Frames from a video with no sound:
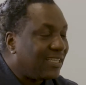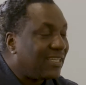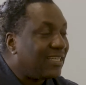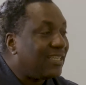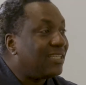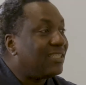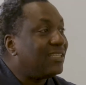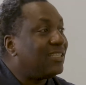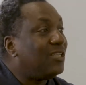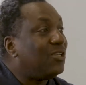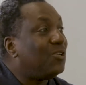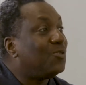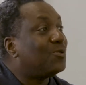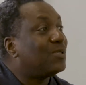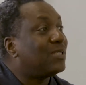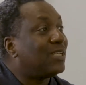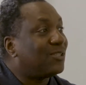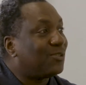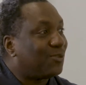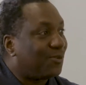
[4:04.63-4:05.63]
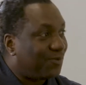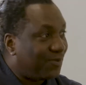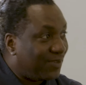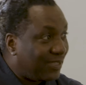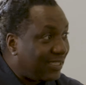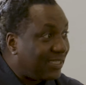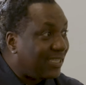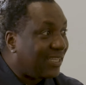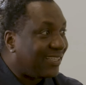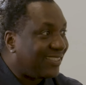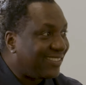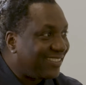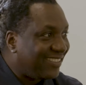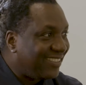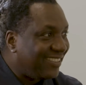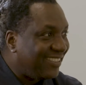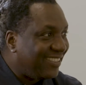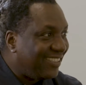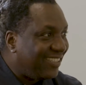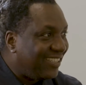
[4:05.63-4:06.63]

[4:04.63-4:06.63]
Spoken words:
create new sets of leaders